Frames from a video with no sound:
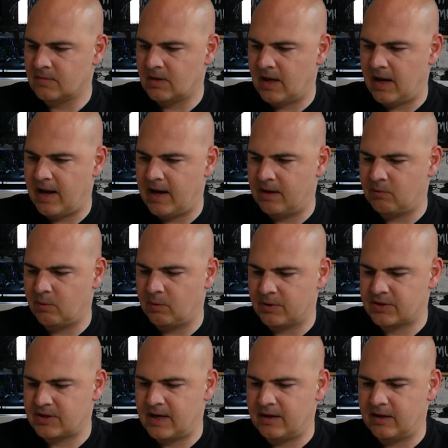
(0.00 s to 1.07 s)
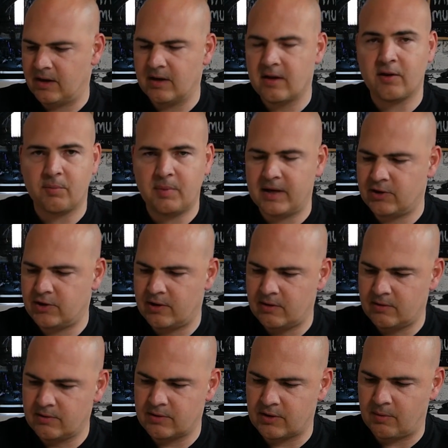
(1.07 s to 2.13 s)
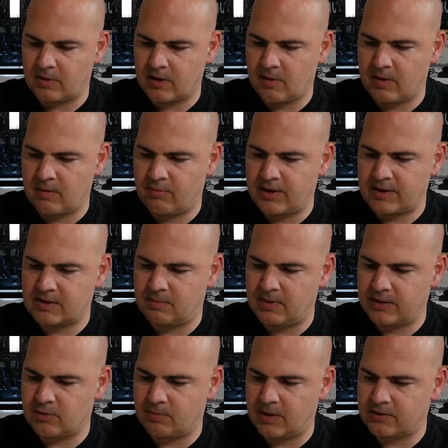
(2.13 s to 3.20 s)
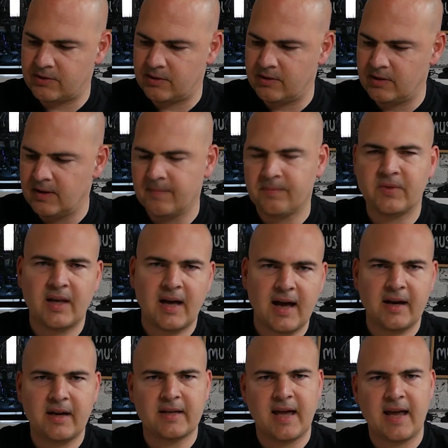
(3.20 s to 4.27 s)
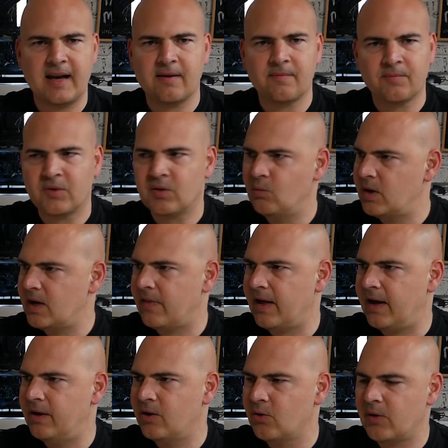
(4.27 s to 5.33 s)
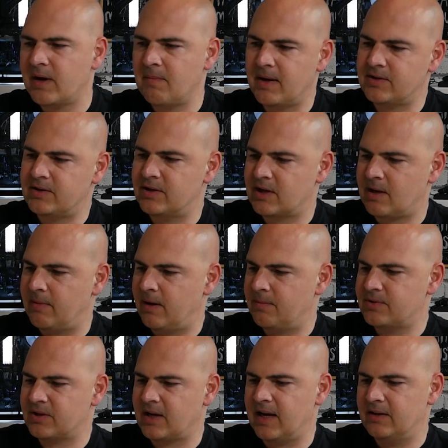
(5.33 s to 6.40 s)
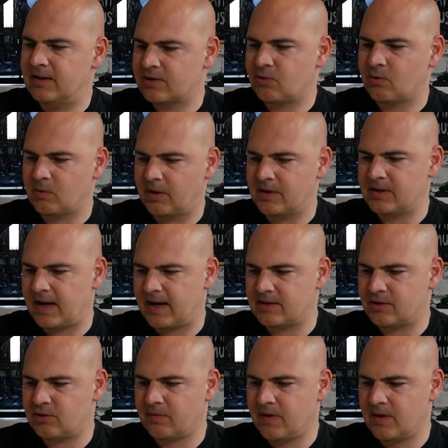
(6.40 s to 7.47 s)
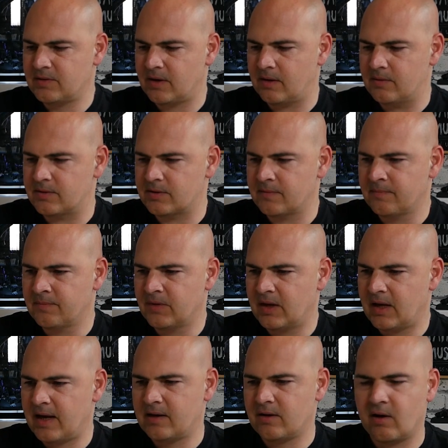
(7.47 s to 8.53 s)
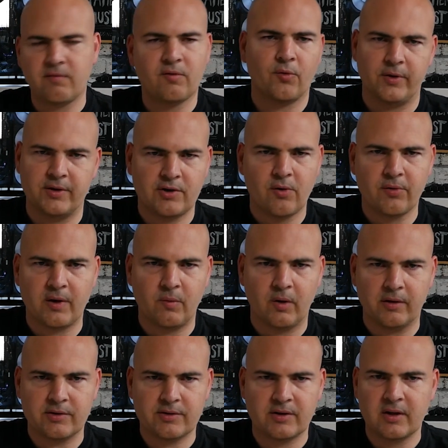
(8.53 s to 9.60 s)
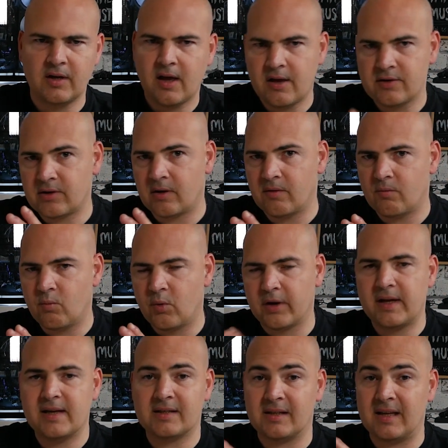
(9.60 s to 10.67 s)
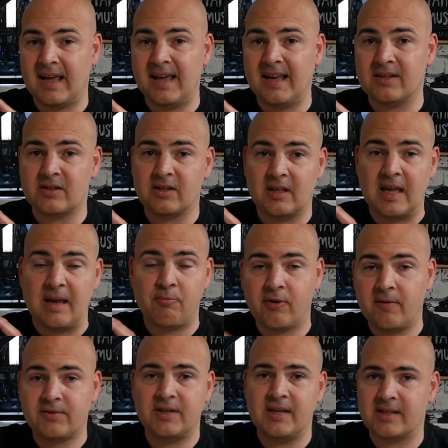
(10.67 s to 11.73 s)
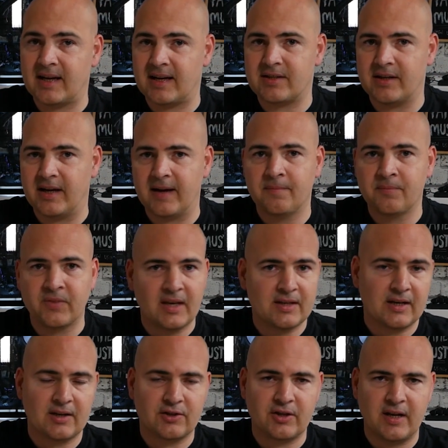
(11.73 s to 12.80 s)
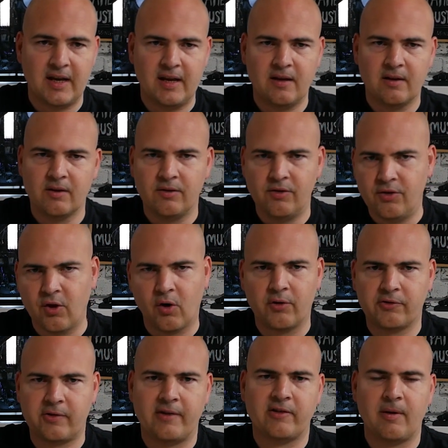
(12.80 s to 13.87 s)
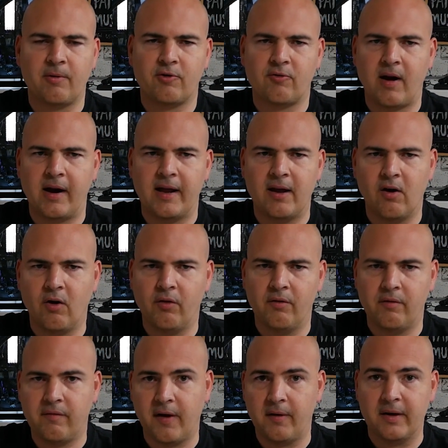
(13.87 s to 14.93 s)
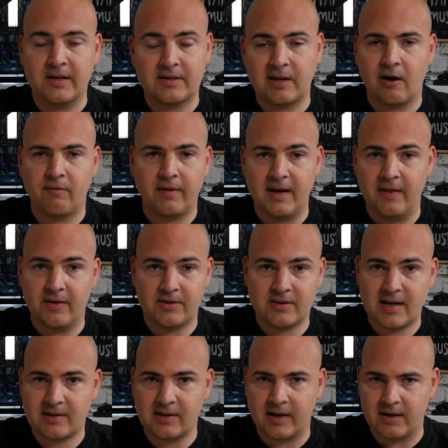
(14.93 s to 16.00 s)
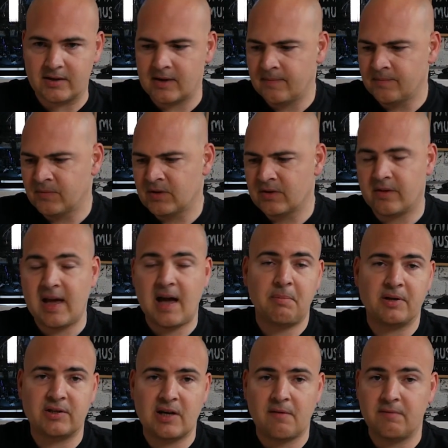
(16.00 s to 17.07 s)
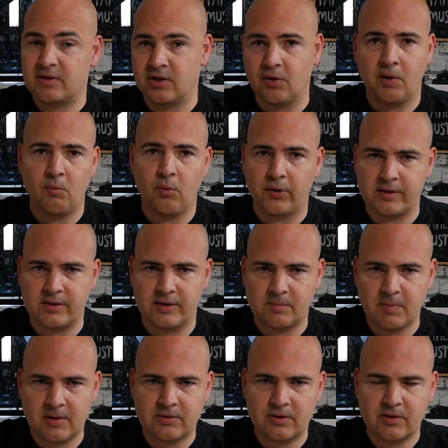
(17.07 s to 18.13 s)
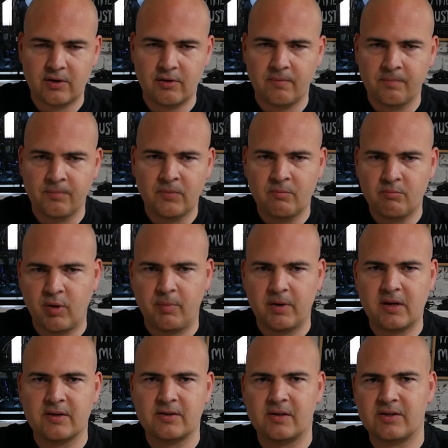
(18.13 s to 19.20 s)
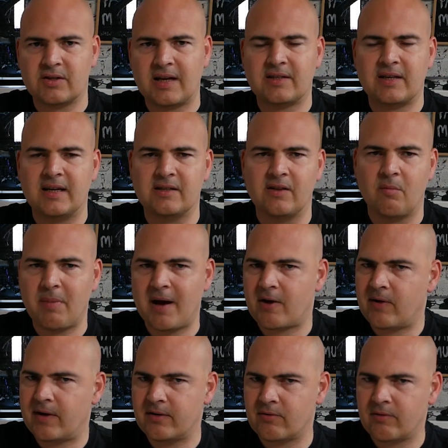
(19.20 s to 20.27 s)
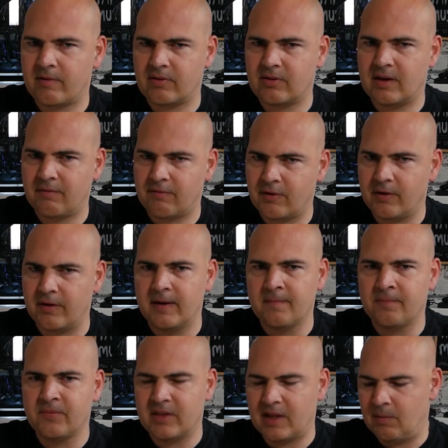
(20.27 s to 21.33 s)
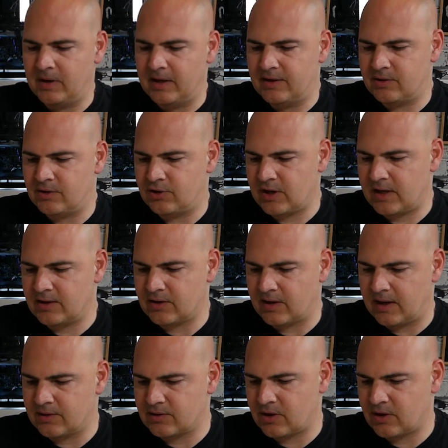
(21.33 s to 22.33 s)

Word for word: And we want to send another picture, so we go in, press the picture button, and again we get that annoying message coming up saying Discord would like to access your photos, and I've already told it once. So what it is the privacy setting is actually not set up correctly on the phone itself in the settings. The app itself is doing what it's supposed to do, but because the settings in the background are different, then we need to change that.